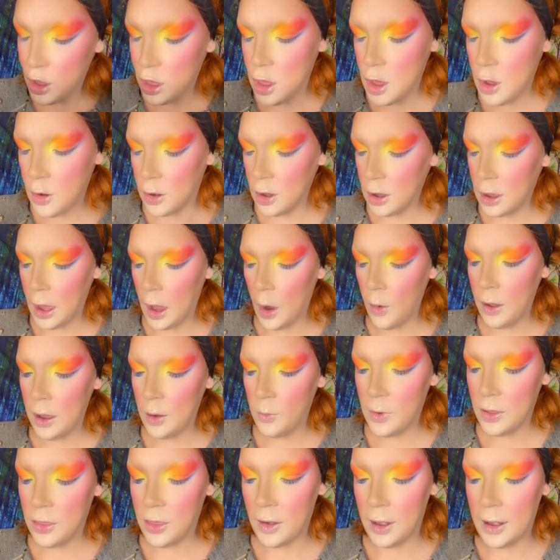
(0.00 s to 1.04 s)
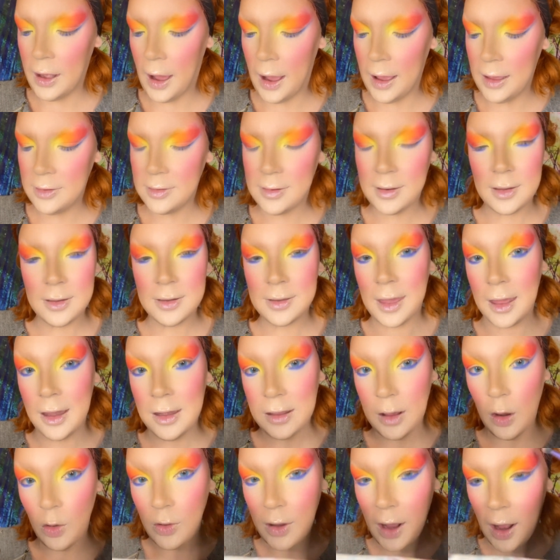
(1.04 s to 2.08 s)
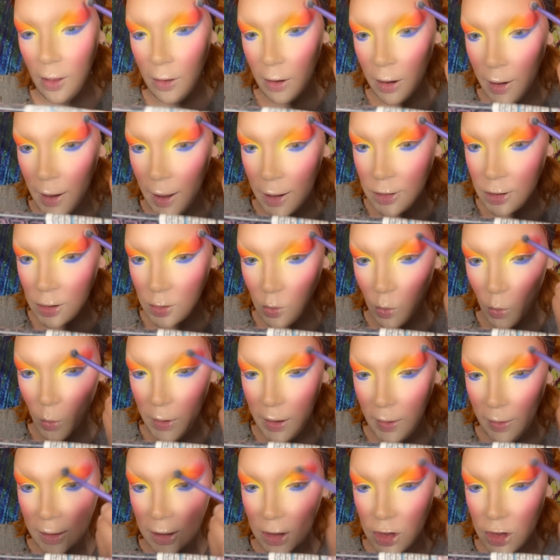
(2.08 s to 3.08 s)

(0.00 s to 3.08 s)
You can go in with a nice skin tone color and just really